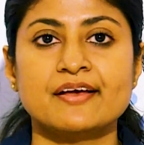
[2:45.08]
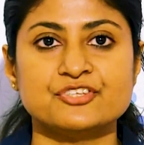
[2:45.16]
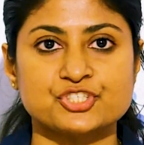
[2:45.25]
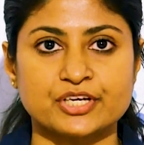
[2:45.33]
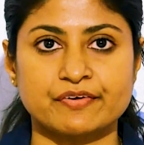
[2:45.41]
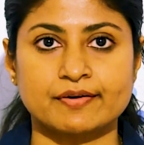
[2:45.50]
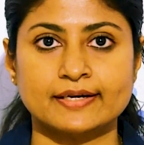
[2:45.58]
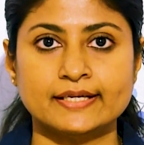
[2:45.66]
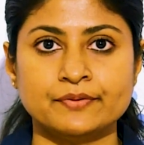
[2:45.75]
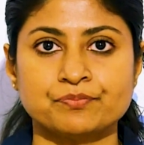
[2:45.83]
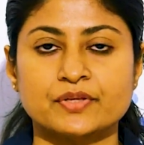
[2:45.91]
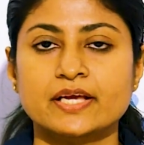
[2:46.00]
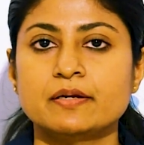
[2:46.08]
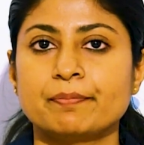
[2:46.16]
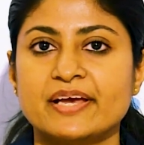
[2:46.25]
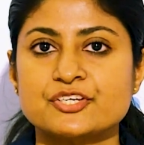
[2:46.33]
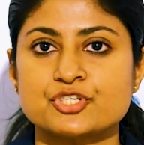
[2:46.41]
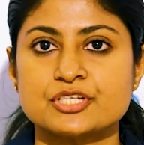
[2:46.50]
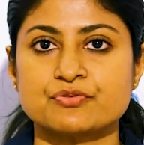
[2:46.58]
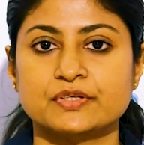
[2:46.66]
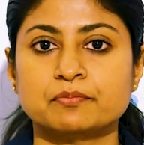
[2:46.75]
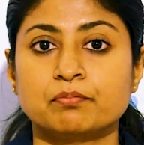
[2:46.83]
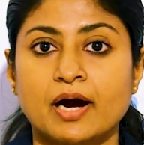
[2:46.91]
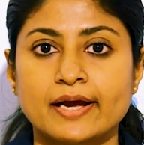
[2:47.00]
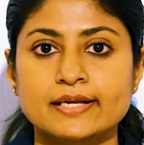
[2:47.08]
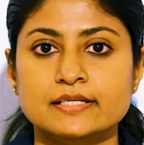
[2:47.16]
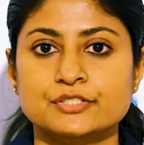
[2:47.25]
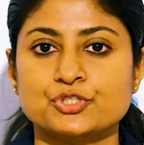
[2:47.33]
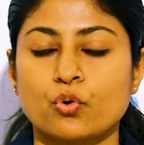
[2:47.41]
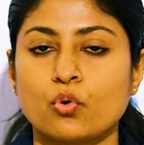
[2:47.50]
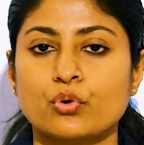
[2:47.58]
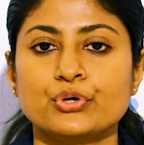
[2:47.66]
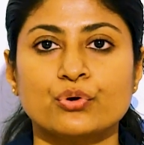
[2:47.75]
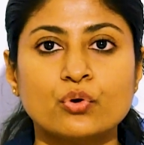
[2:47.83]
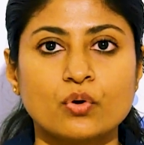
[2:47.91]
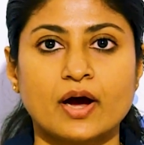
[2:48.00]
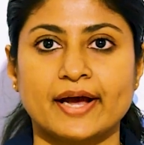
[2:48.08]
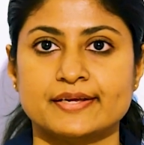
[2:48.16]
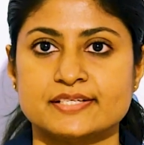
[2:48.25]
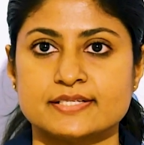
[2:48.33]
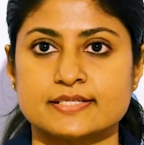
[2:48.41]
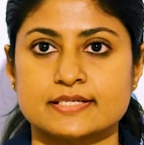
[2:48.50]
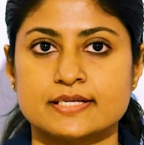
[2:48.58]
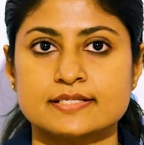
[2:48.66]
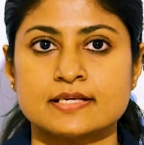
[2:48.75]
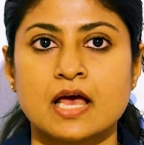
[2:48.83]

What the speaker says: Generally, in patients with mild or no eye disease,